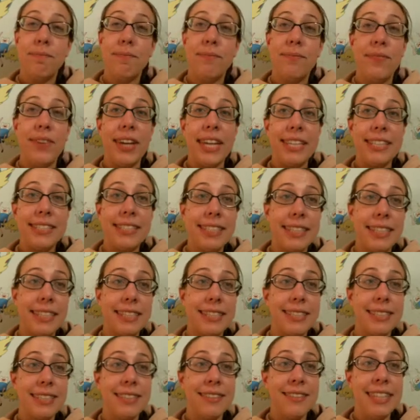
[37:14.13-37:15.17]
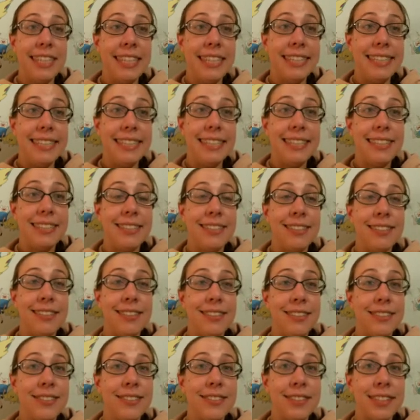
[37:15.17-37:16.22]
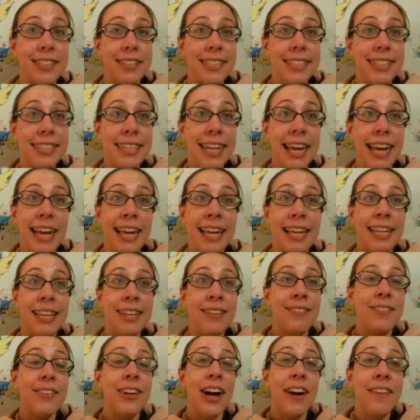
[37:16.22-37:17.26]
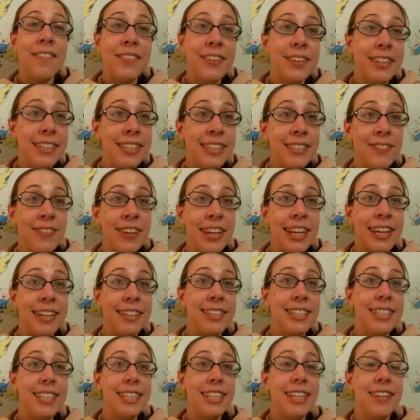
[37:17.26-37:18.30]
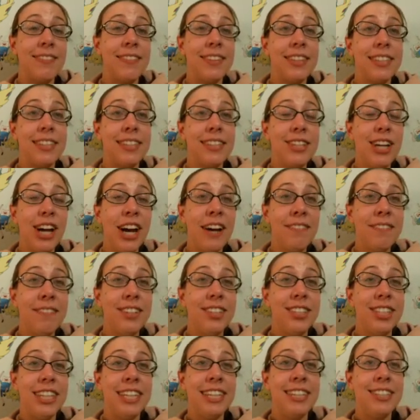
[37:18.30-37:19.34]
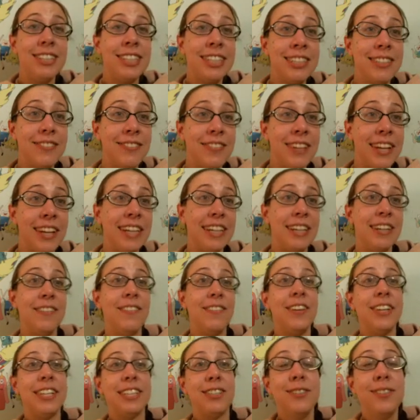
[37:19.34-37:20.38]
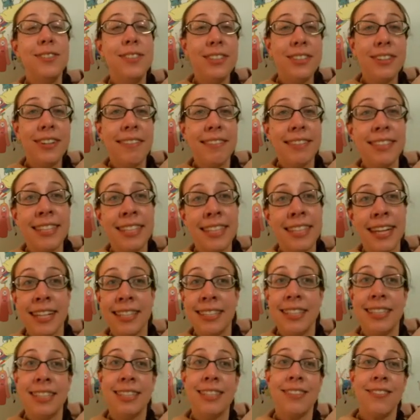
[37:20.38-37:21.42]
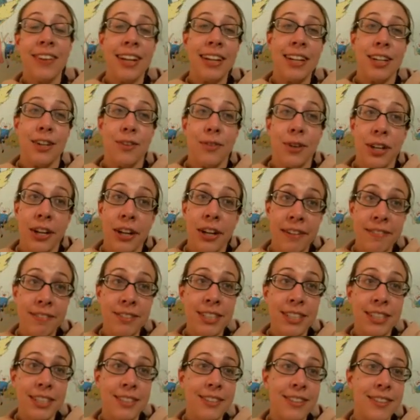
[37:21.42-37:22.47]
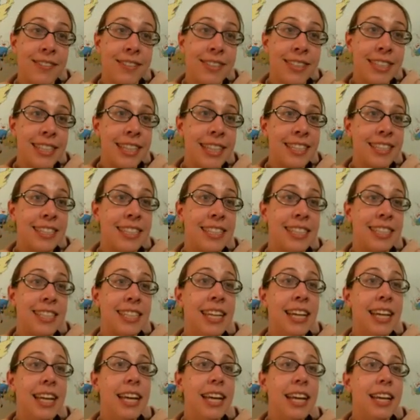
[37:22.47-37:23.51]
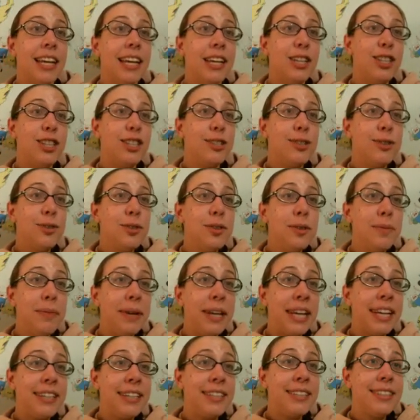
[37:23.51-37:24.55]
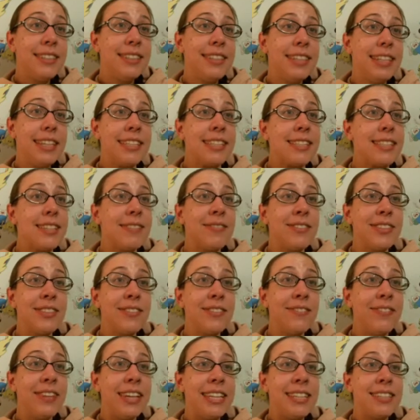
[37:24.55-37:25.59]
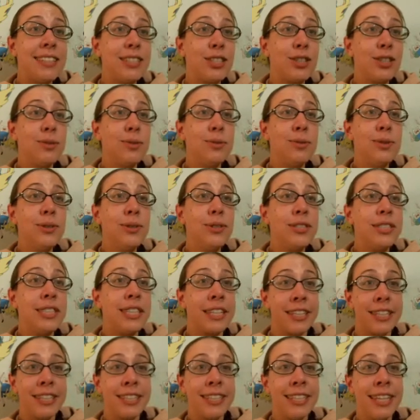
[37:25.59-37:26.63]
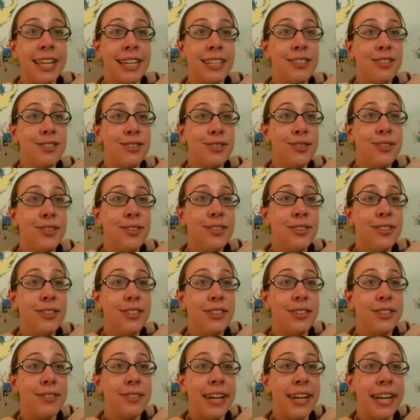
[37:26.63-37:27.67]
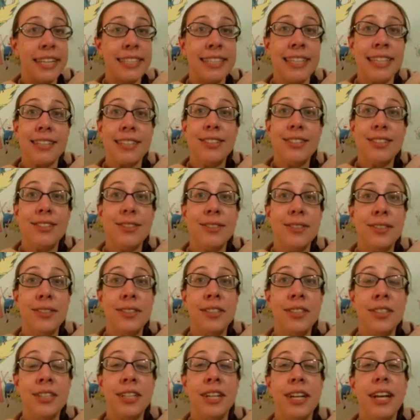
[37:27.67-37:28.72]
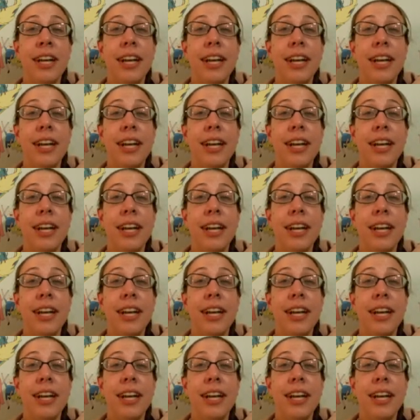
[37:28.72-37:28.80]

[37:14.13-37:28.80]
basics that we need to for today. The properties panel up at the top, changing depending what tool you have selected, depending what object you have selected. The tool panel and some of the basic tools like the text tool, the rectangle tool,